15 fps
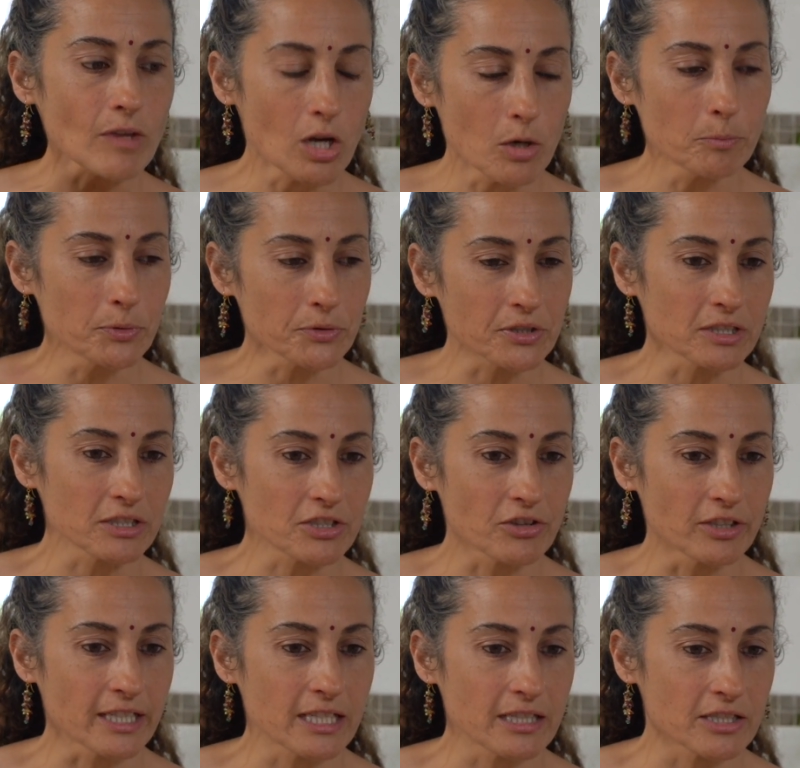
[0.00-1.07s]
I'll put the
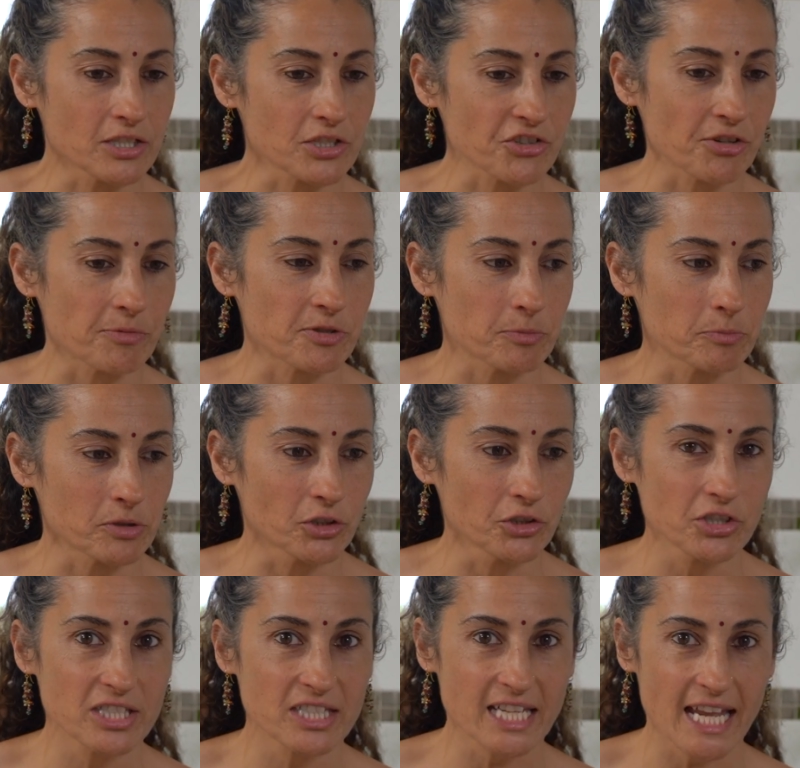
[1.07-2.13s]
link in the description below,
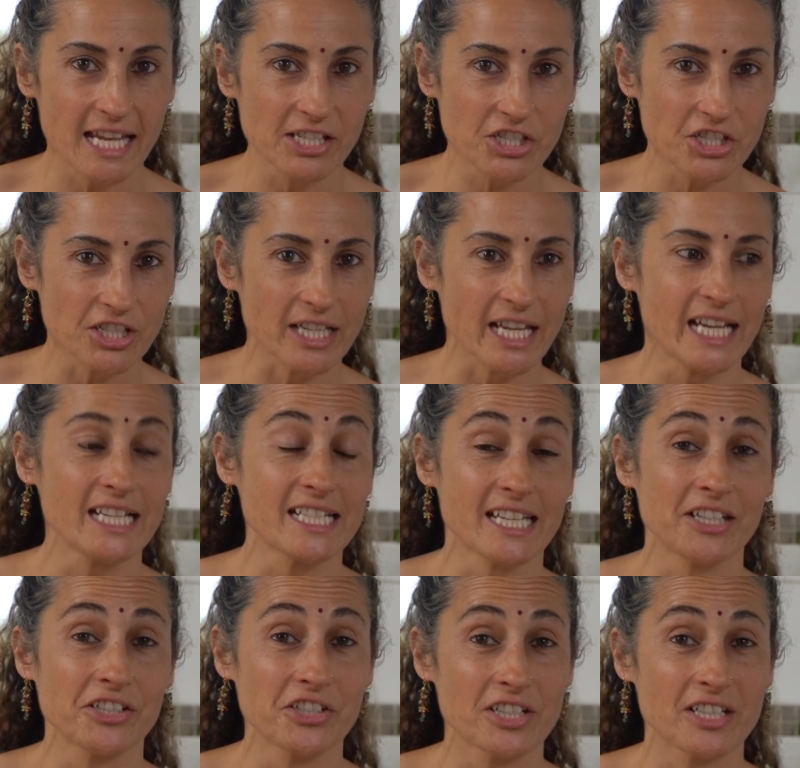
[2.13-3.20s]
heat
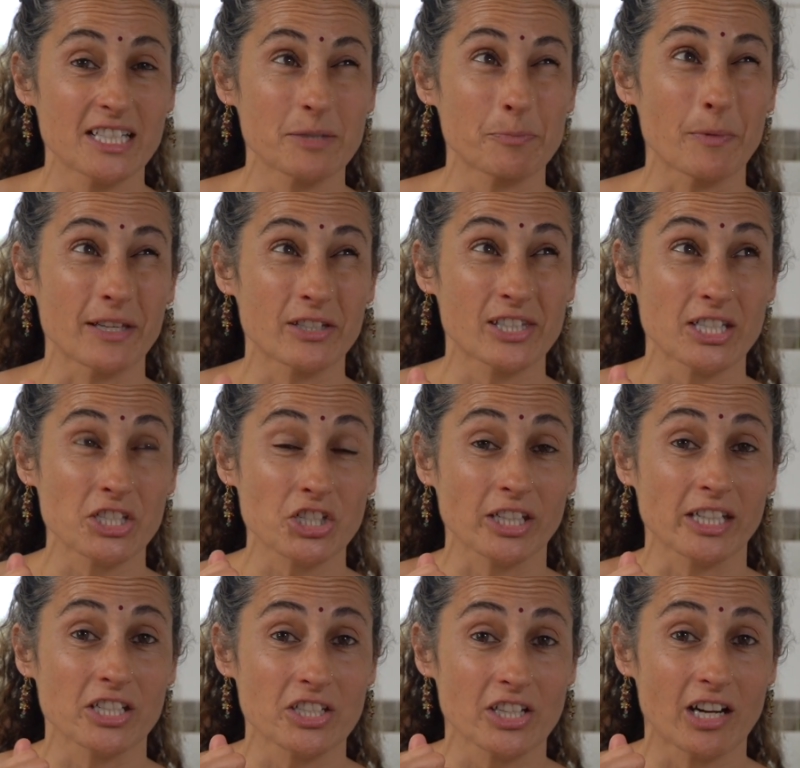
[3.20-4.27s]
tension is
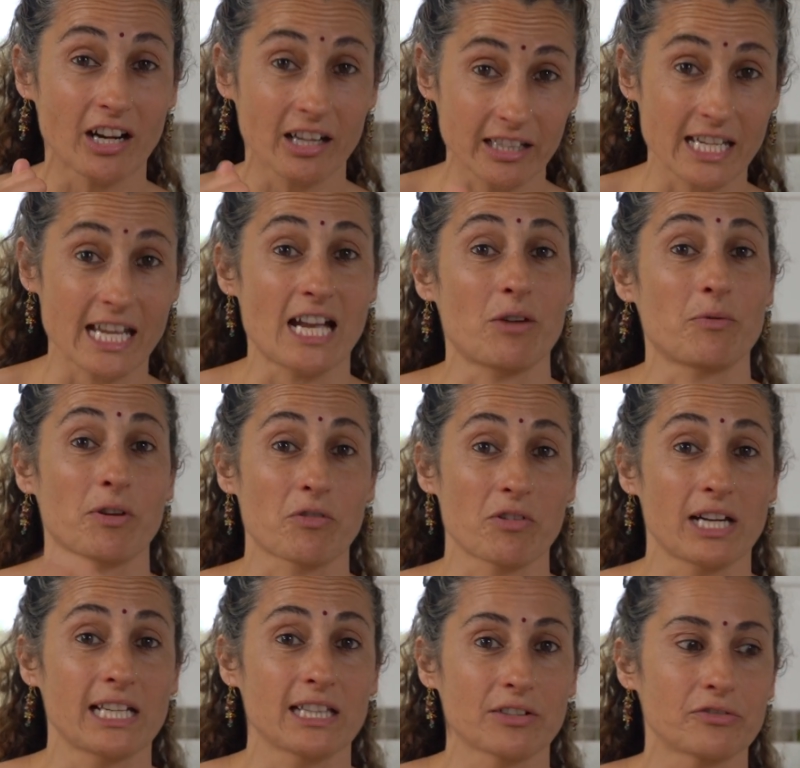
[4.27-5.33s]
essentially entirely how we
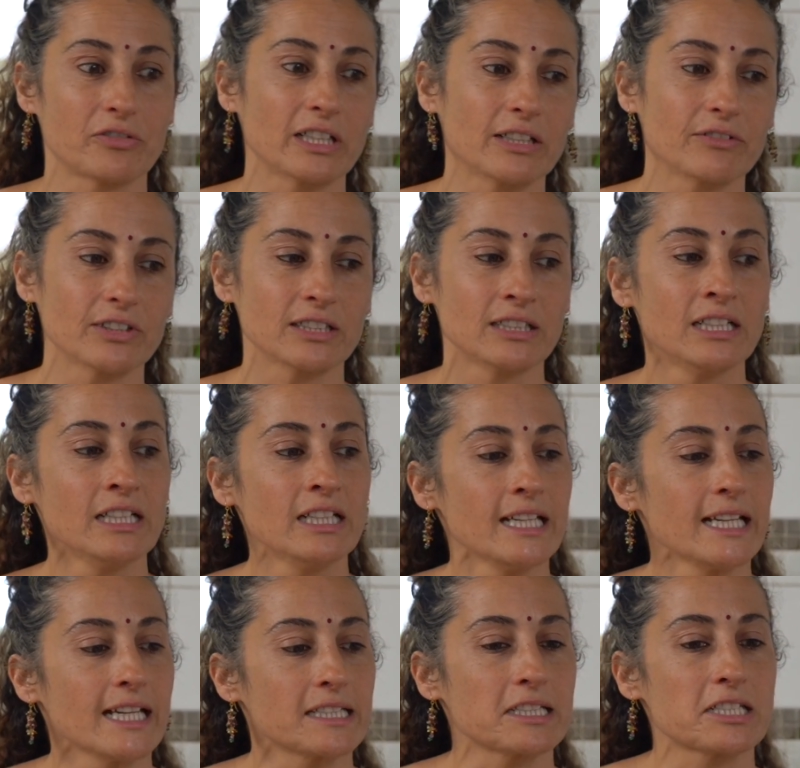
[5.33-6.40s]
create the flavour.
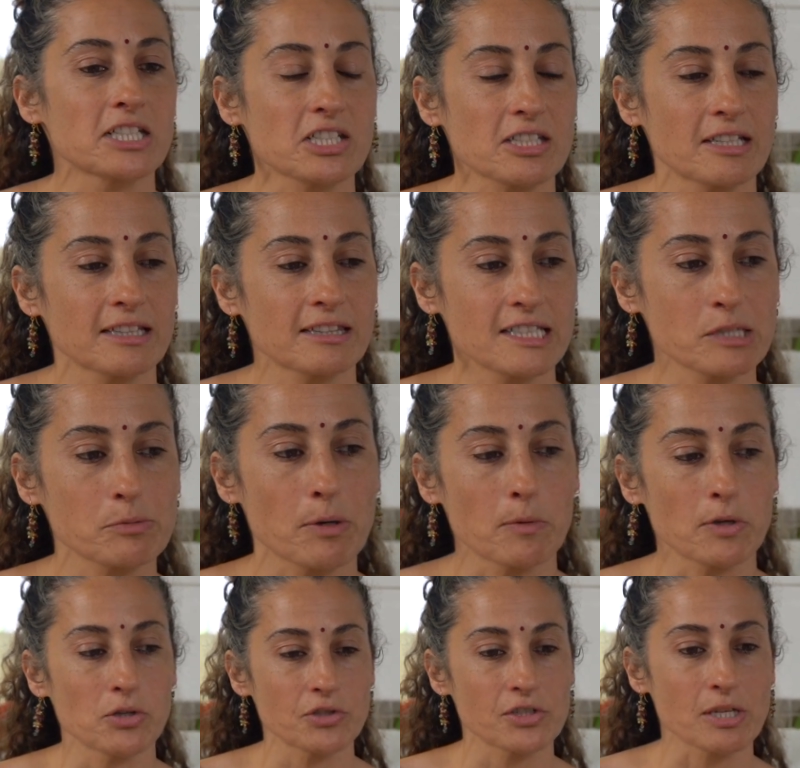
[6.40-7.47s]
In a dish like this where we're
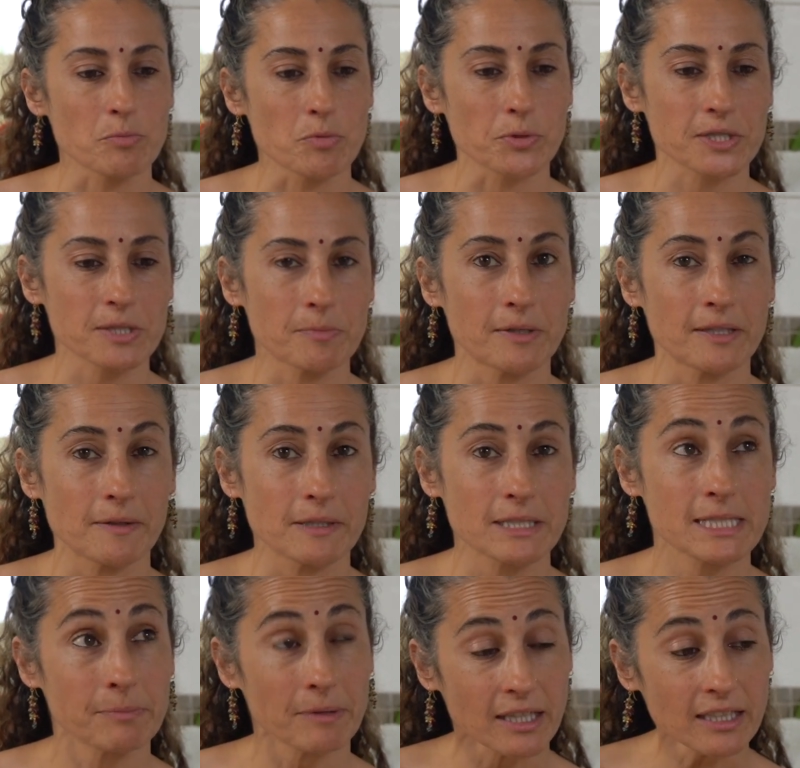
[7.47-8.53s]
using more
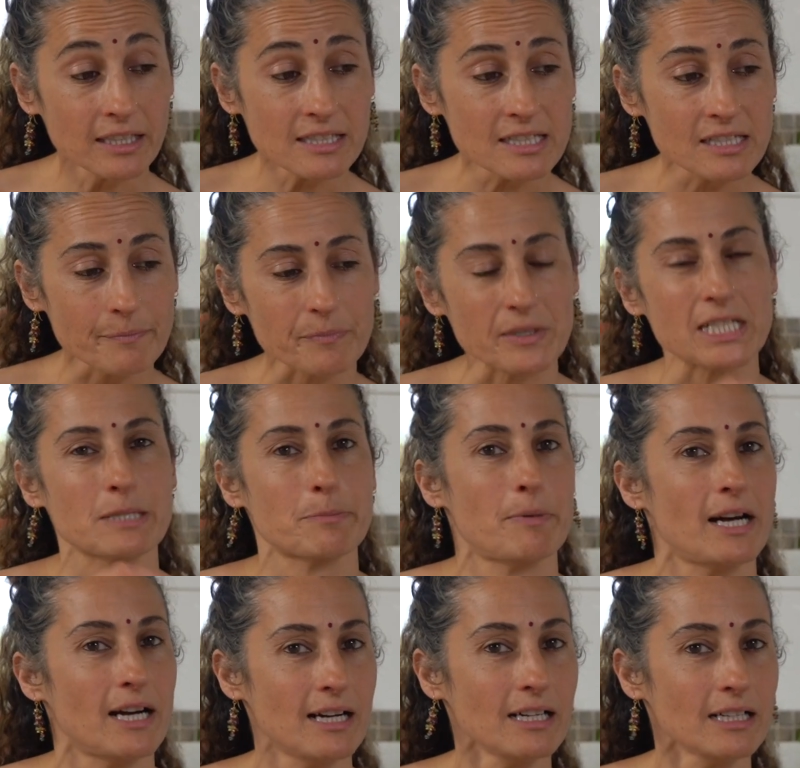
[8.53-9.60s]
spice, it's a
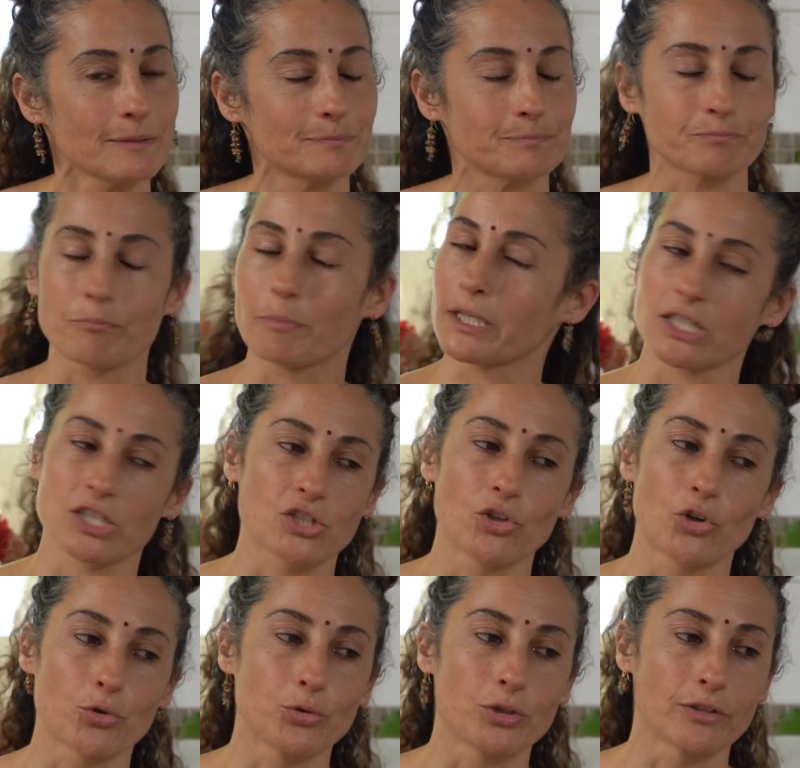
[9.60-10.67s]
part, but it's
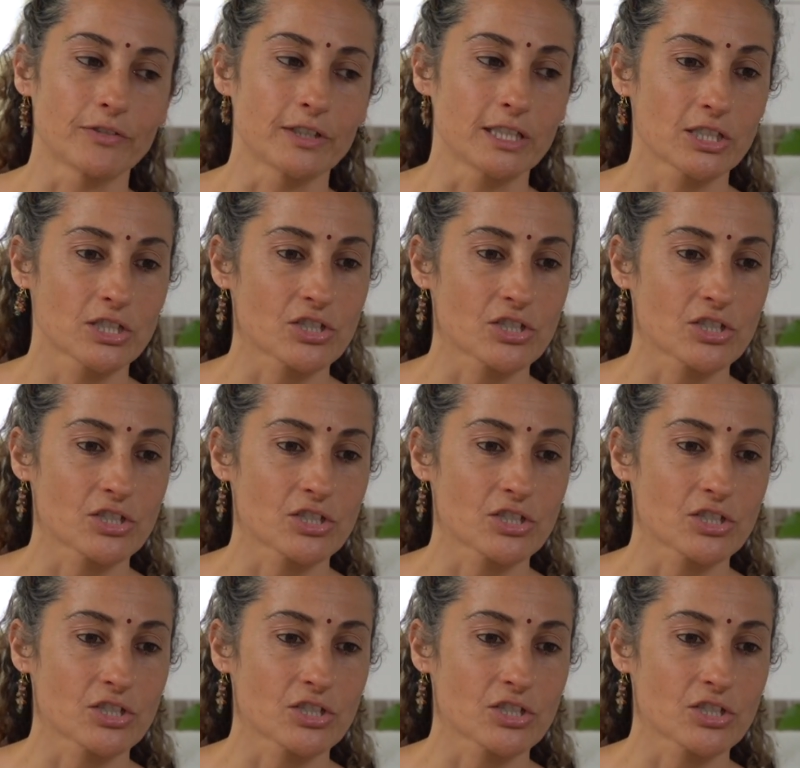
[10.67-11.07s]
not all of it.